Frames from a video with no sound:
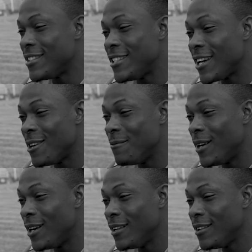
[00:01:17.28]
Second
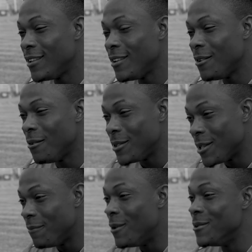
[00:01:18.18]
ball was
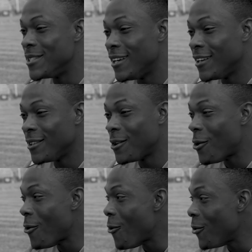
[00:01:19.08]
a bouncer.
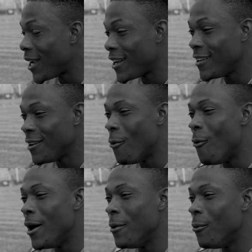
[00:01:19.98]
Quick.
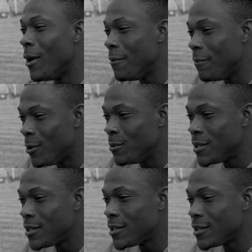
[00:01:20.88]
One
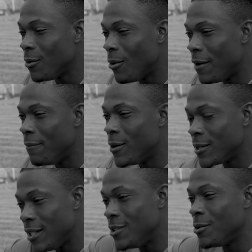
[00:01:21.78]
bounce
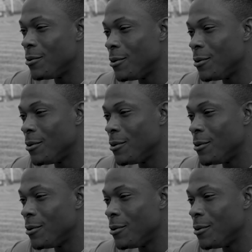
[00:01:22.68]
into the